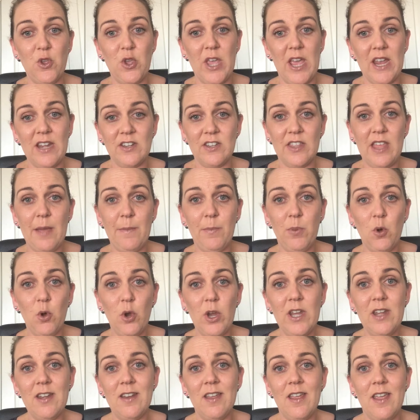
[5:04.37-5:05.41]
you get to that
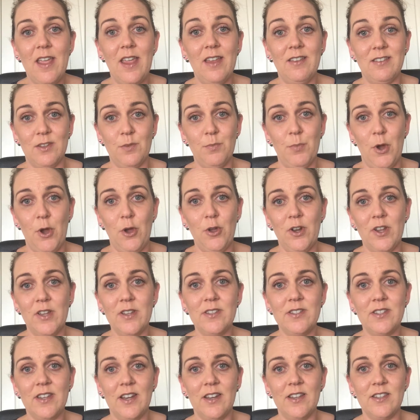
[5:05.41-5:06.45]
point, it's a
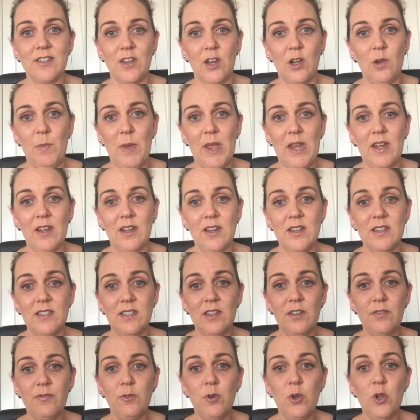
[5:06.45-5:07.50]
bonus and it's gonna make it
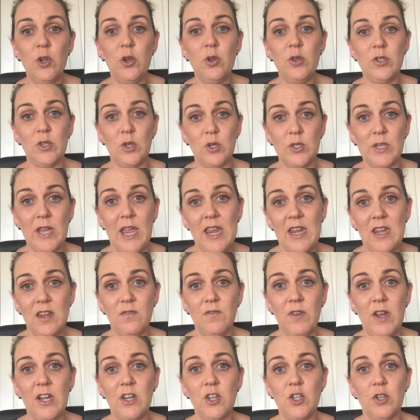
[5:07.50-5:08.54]
easier for you, so take
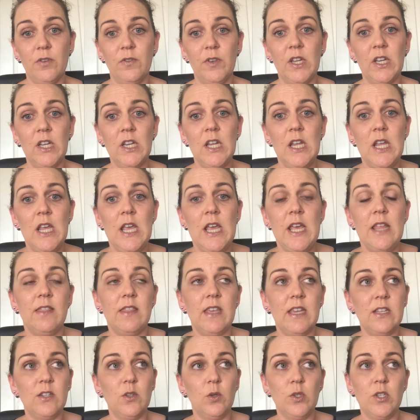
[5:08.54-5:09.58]
advantage of it.
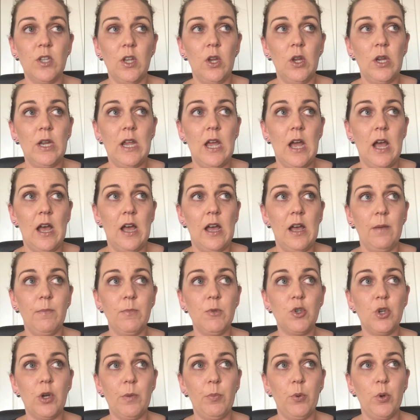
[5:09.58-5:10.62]
There's also
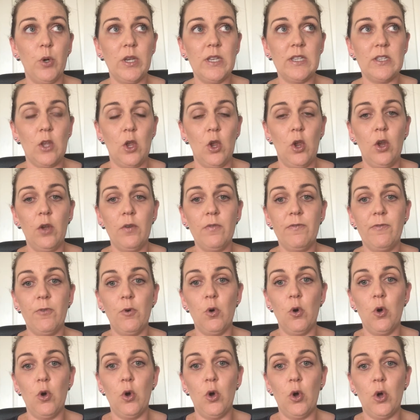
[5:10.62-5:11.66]
trip points earned
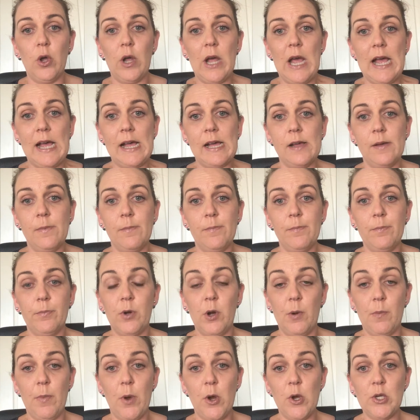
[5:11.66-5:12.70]
for
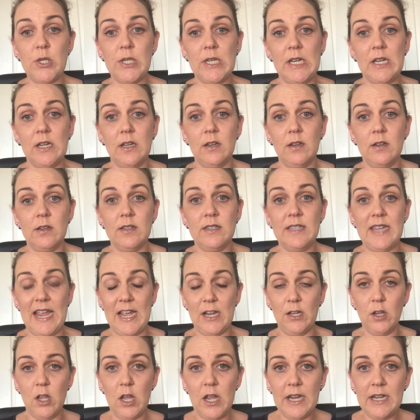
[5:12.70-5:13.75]
promoting
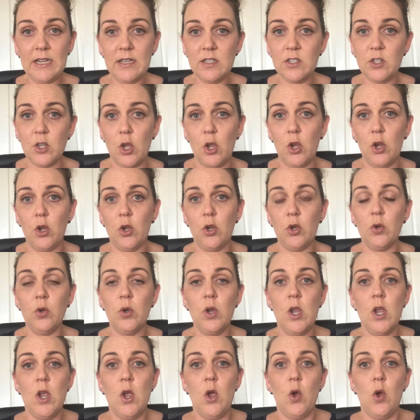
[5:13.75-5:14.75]
downline, so